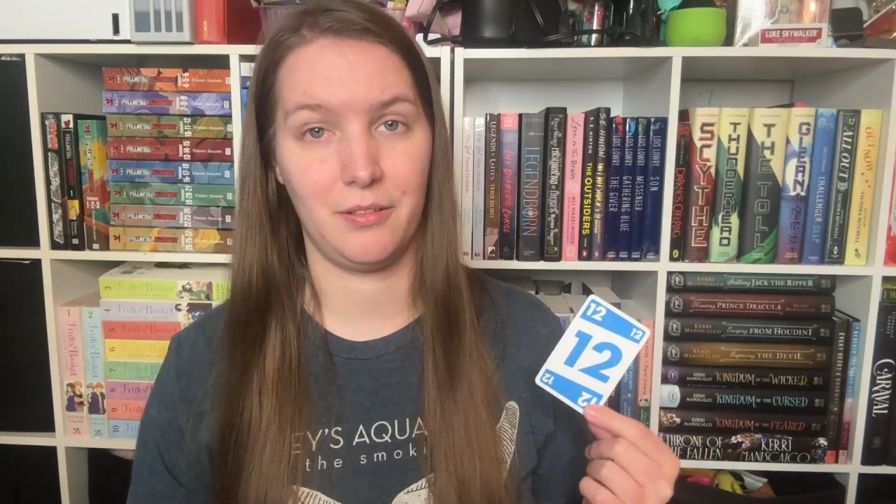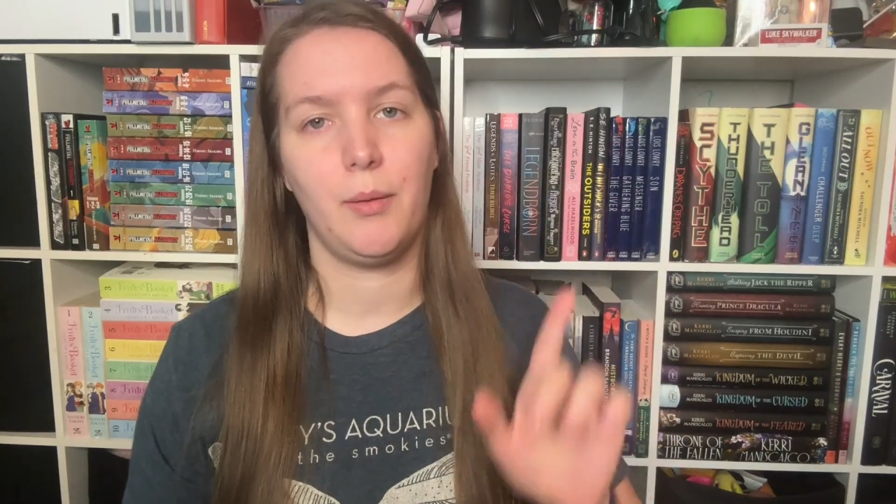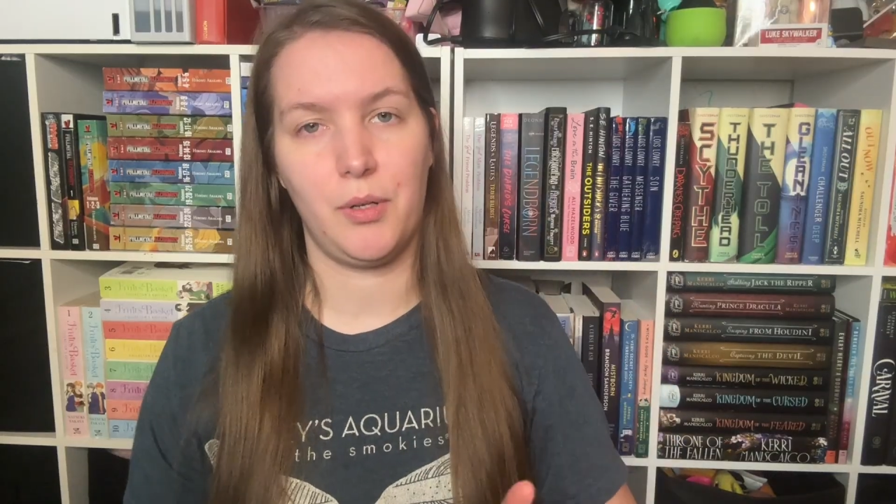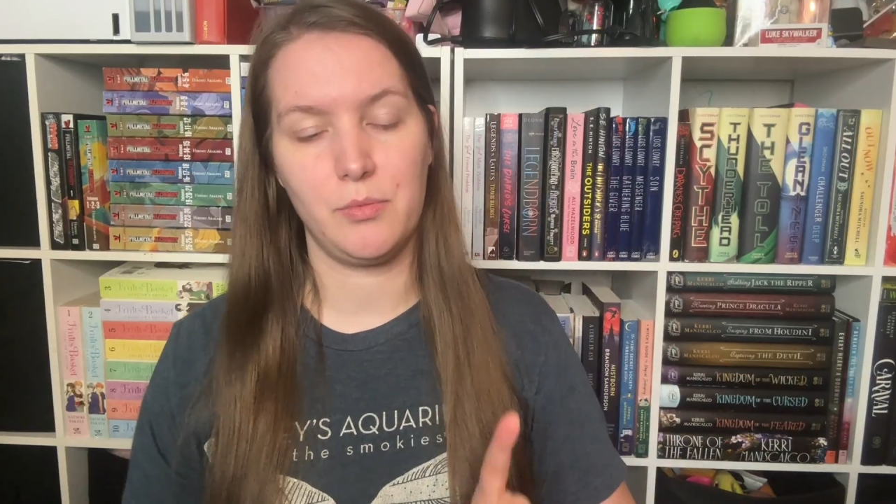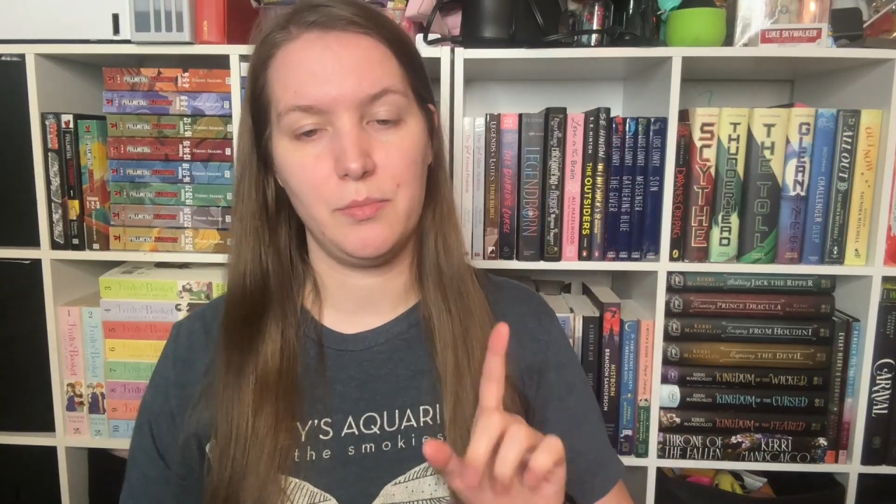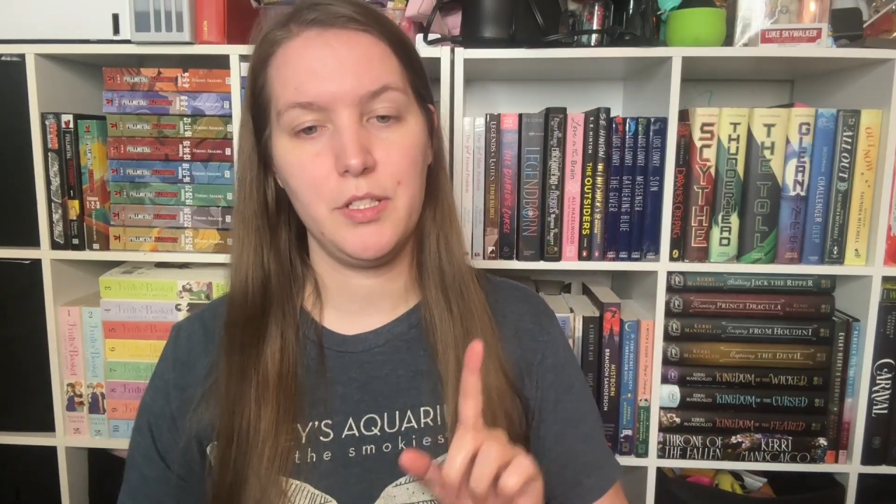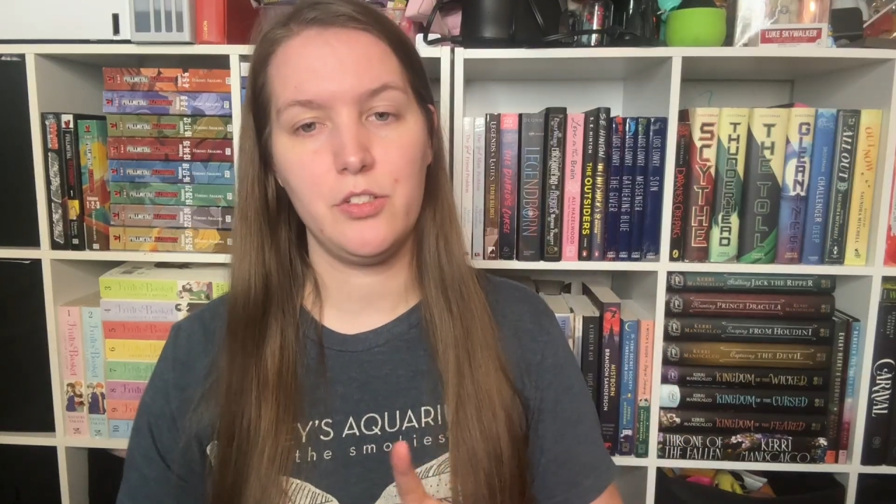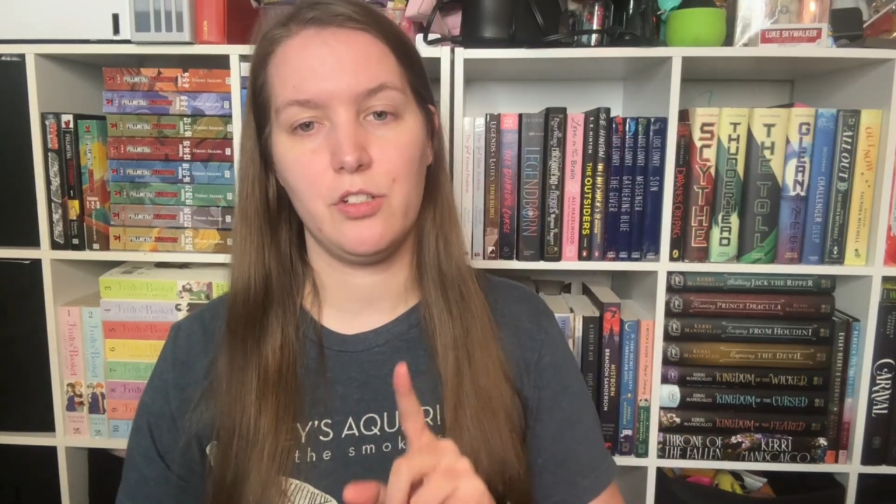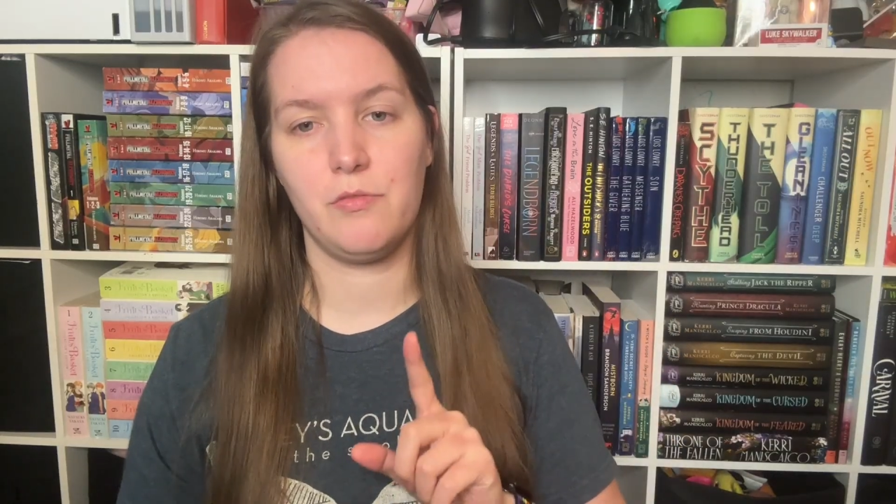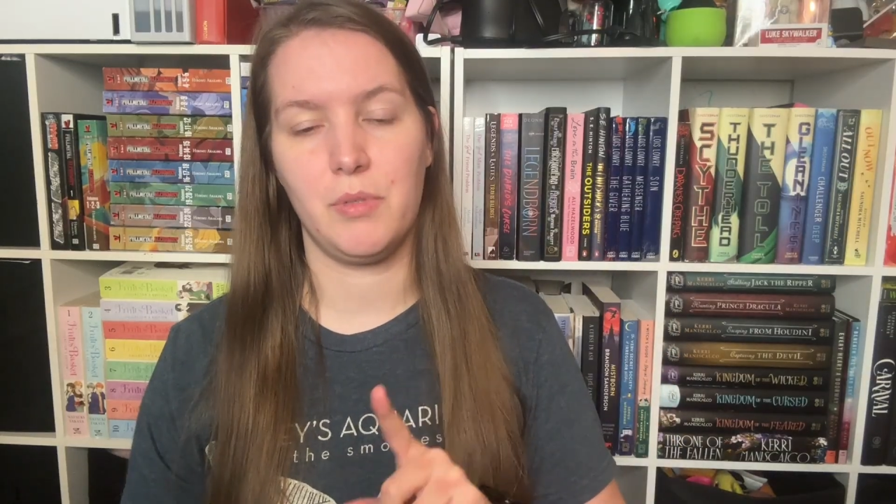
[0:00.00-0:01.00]
I probably
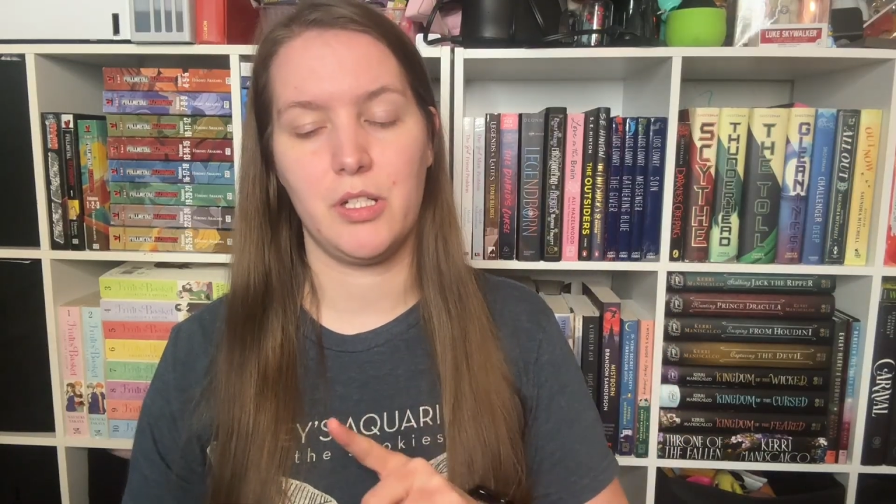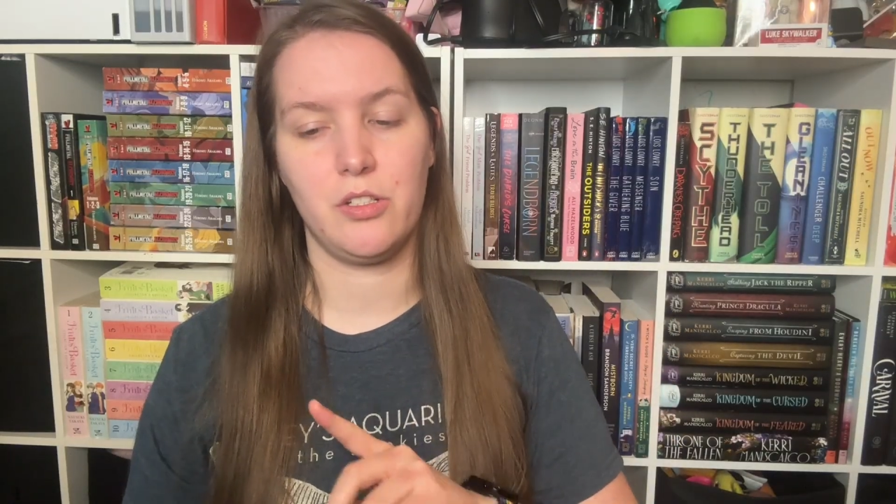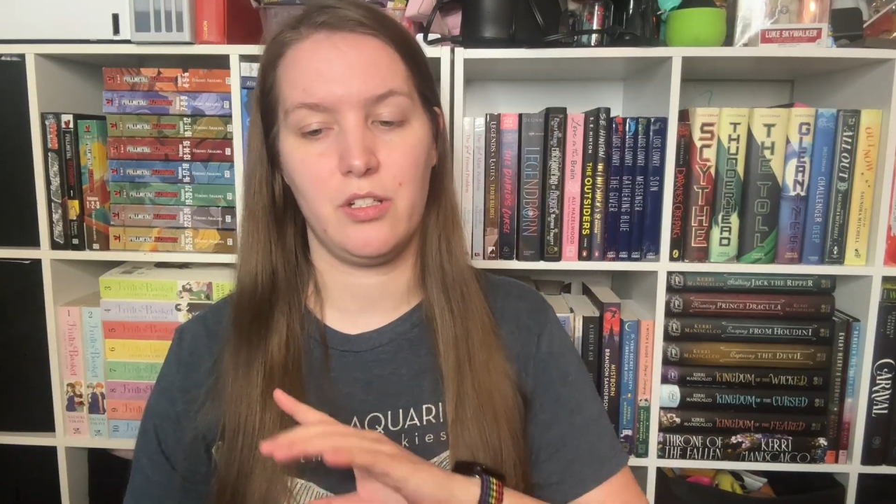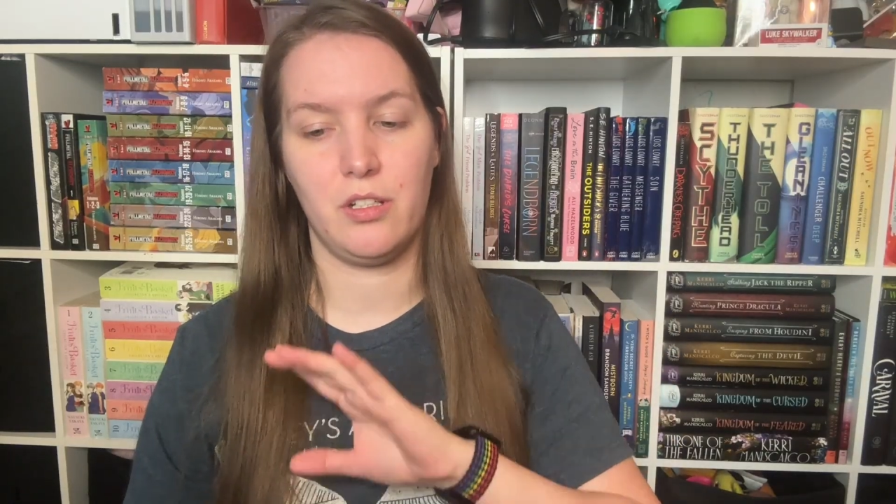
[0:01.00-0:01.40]
should have mentioned